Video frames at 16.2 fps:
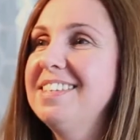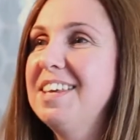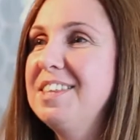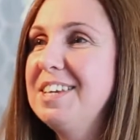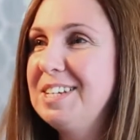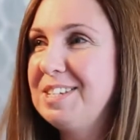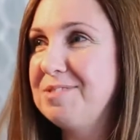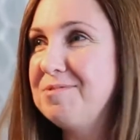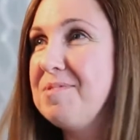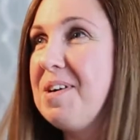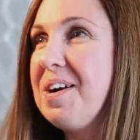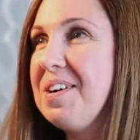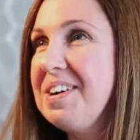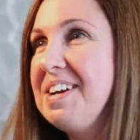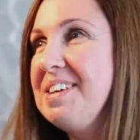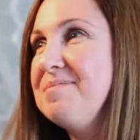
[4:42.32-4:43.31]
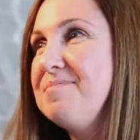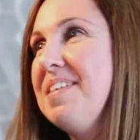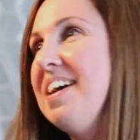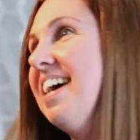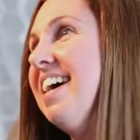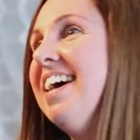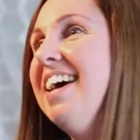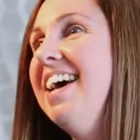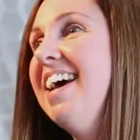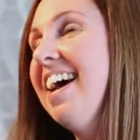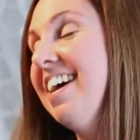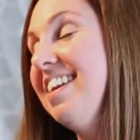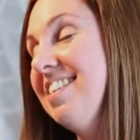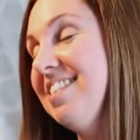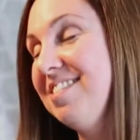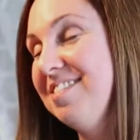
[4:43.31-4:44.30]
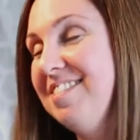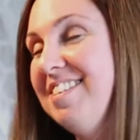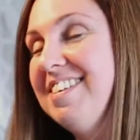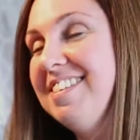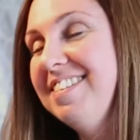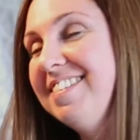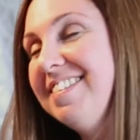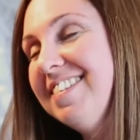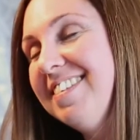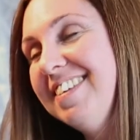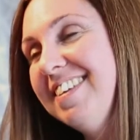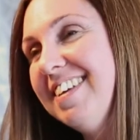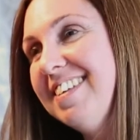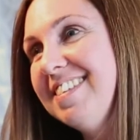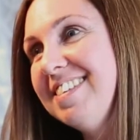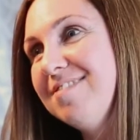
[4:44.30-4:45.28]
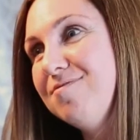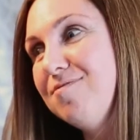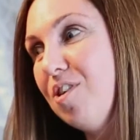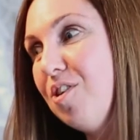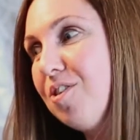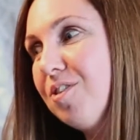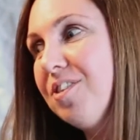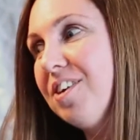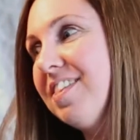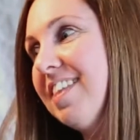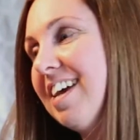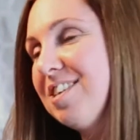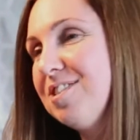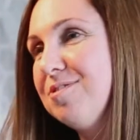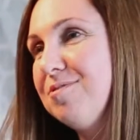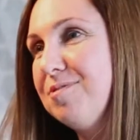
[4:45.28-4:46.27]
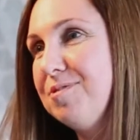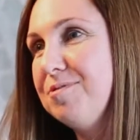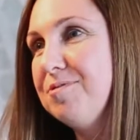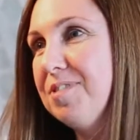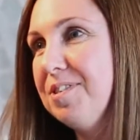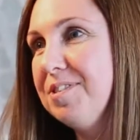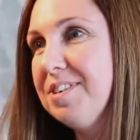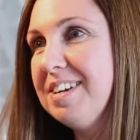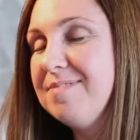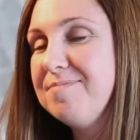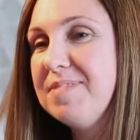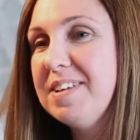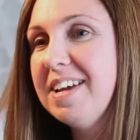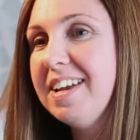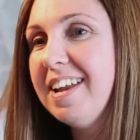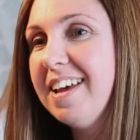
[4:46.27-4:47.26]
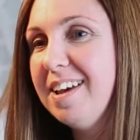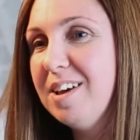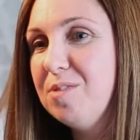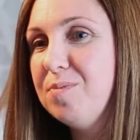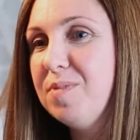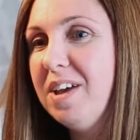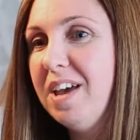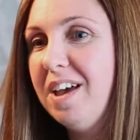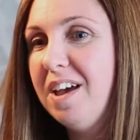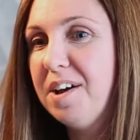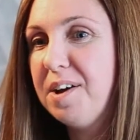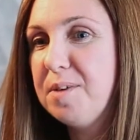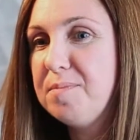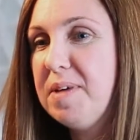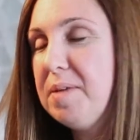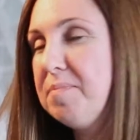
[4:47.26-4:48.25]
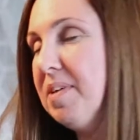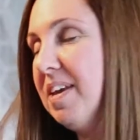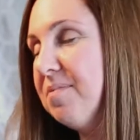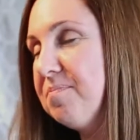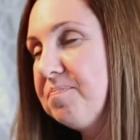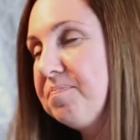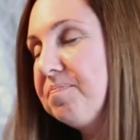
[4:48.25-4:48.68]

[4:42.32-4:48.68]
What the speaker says: nothing to worry about, and it's wrong that should feel foreign, but I'm happy,